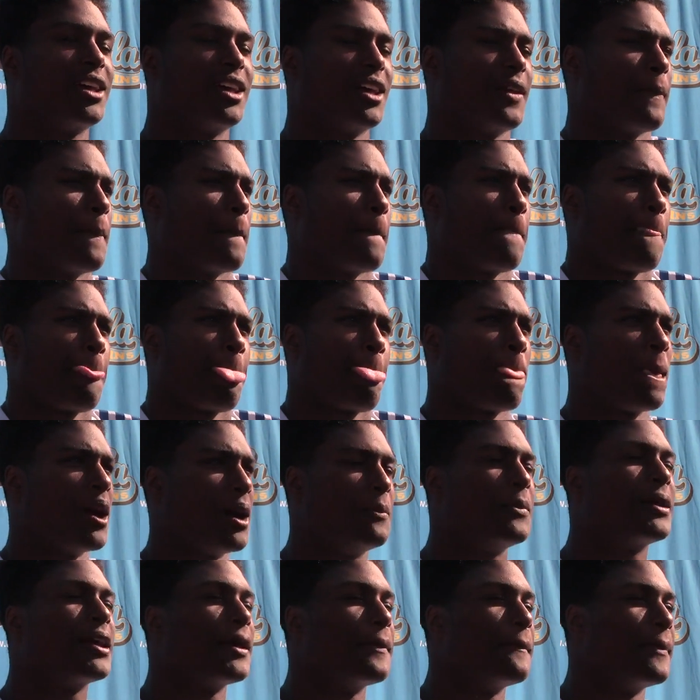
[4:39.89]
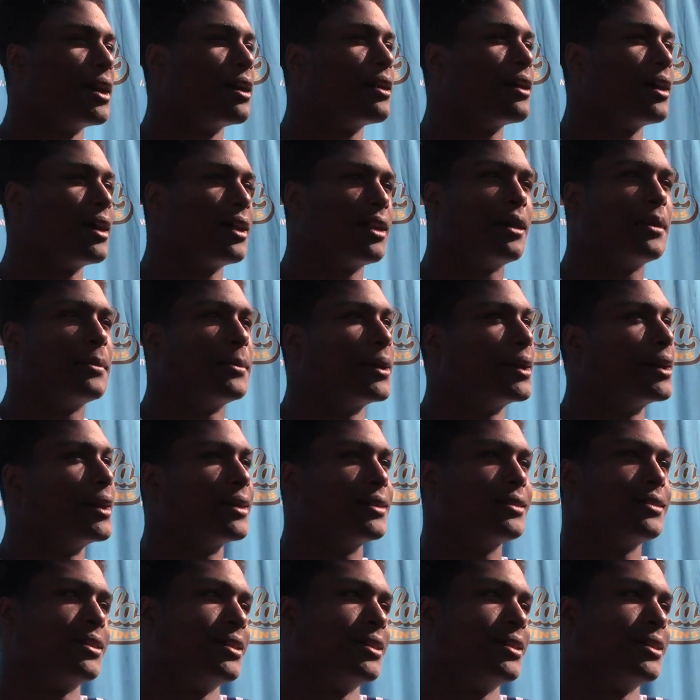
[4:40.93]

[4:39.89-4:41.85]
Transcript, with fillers: And I'm going to get better at it, but